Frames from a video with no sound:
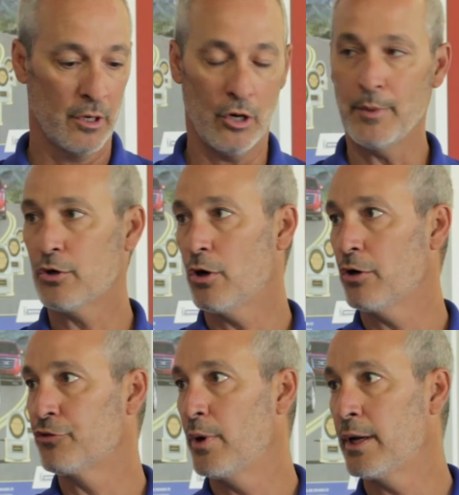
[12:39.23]
Oh, my
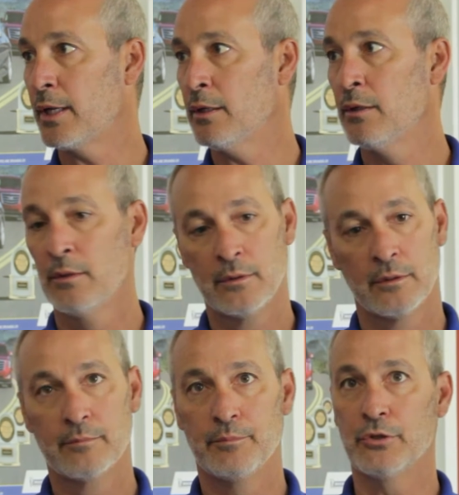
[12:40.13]
car's ready.
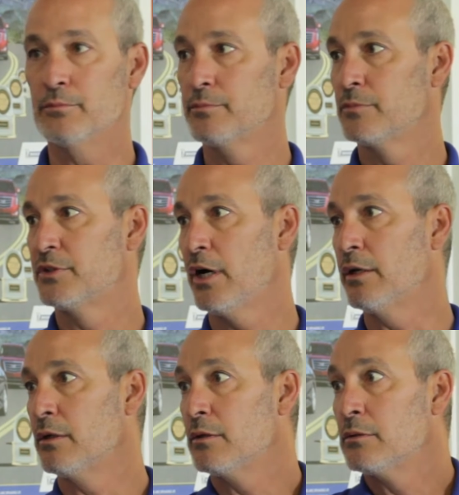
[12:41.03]
Boom, done.